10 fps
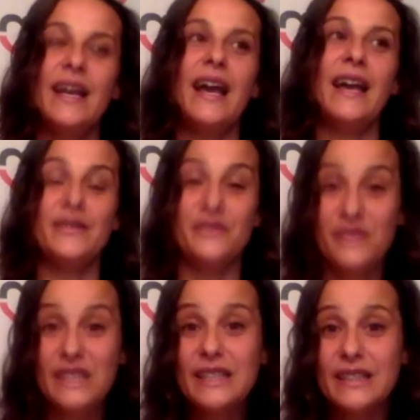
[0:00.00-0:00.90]
and
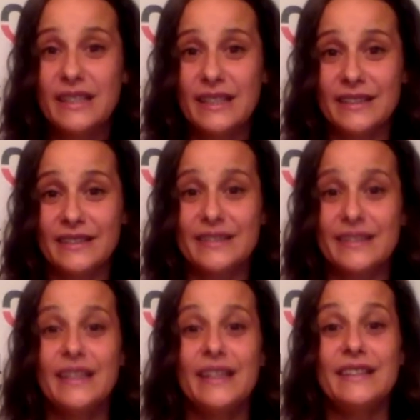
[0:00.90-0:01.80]
feeding
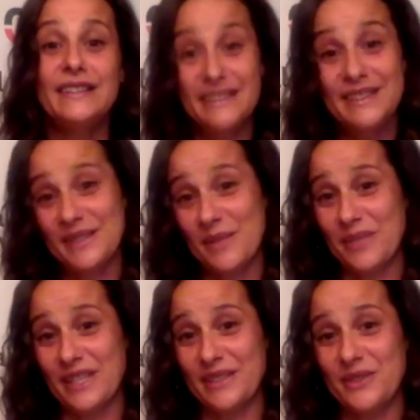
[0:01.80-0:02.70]
kids did
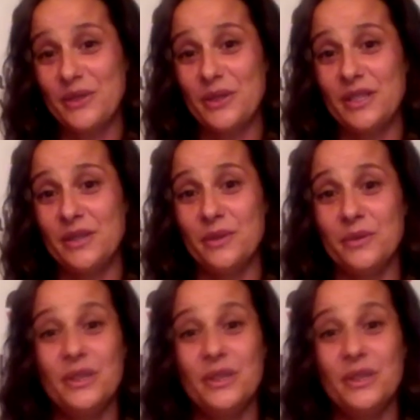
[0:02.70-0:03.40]
something to you,